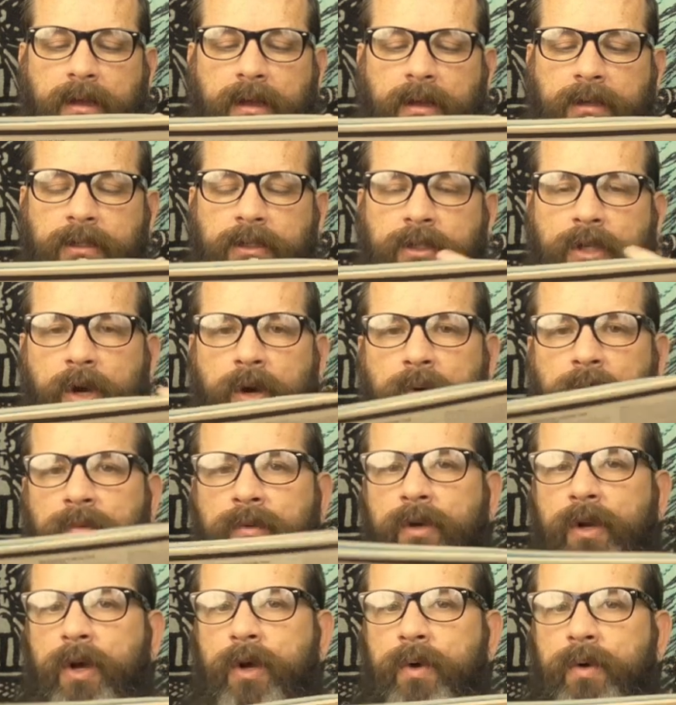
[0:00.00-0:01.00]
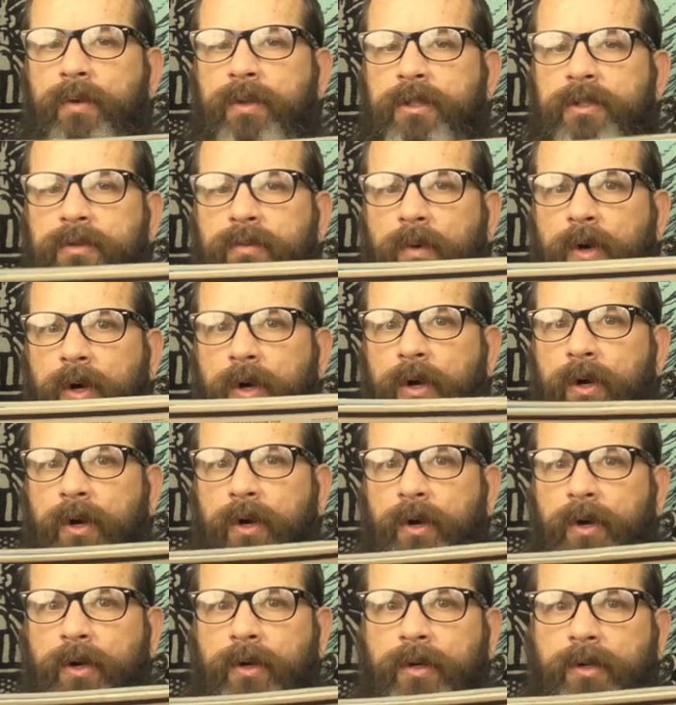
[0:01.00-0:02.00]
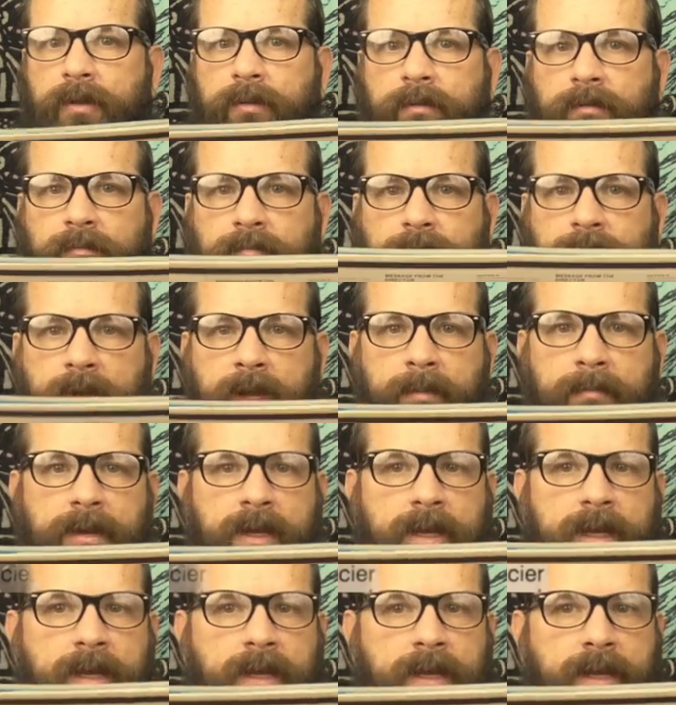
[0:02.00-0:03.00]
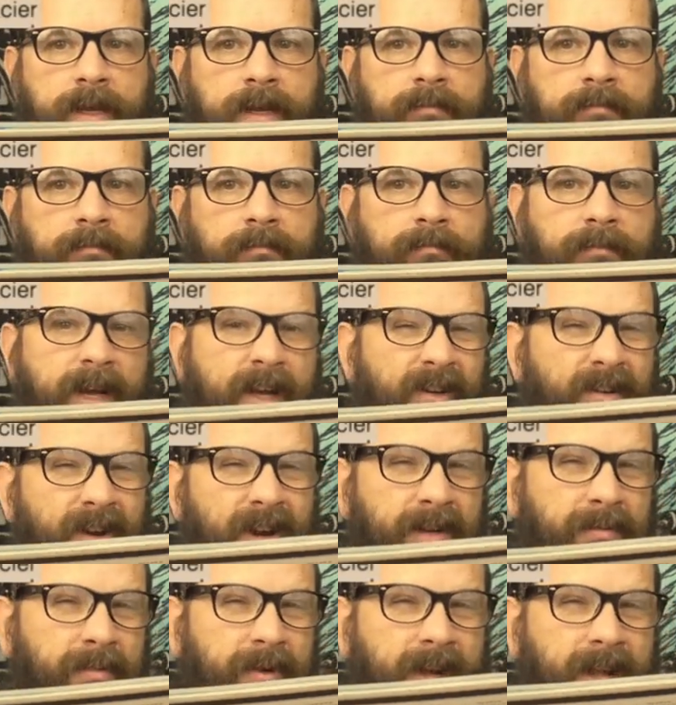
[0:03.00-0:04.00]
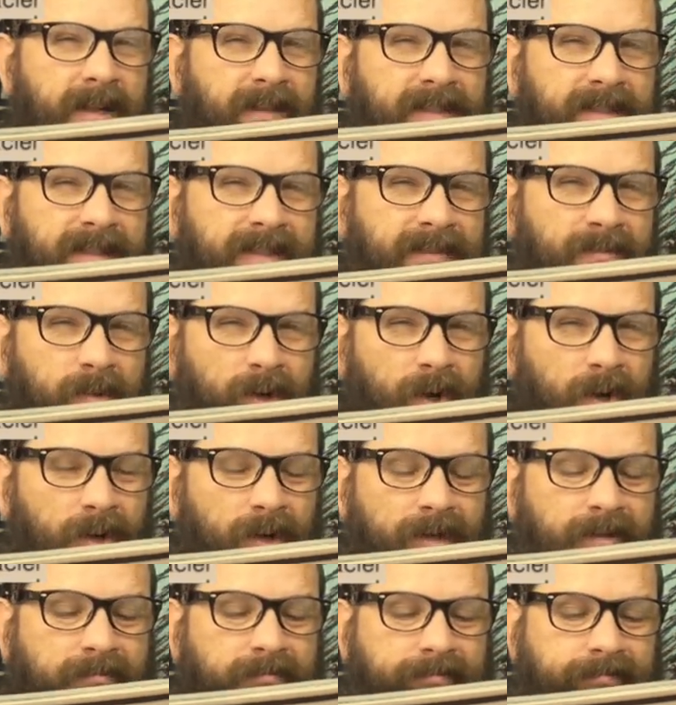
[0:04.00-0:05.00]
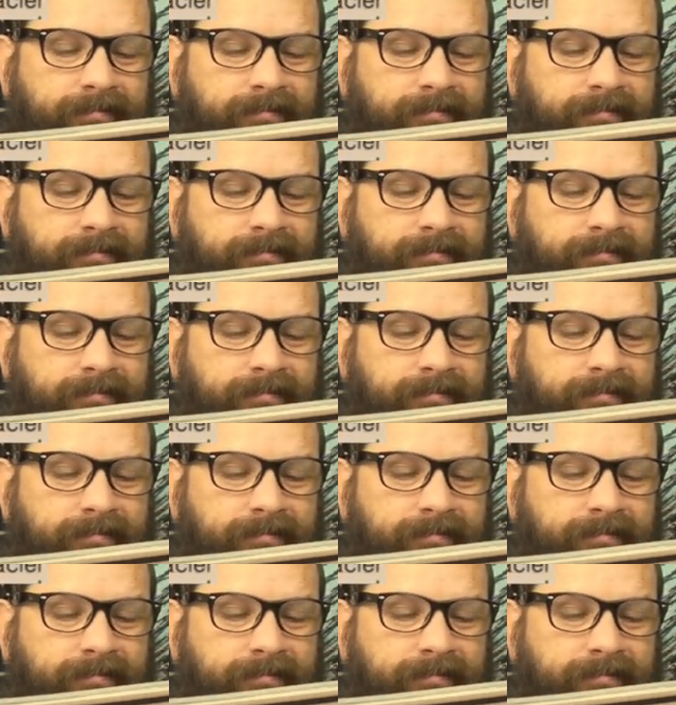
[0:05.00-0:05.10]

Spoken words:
I don't know this word. Maybe... I don't know how to pronounce this word.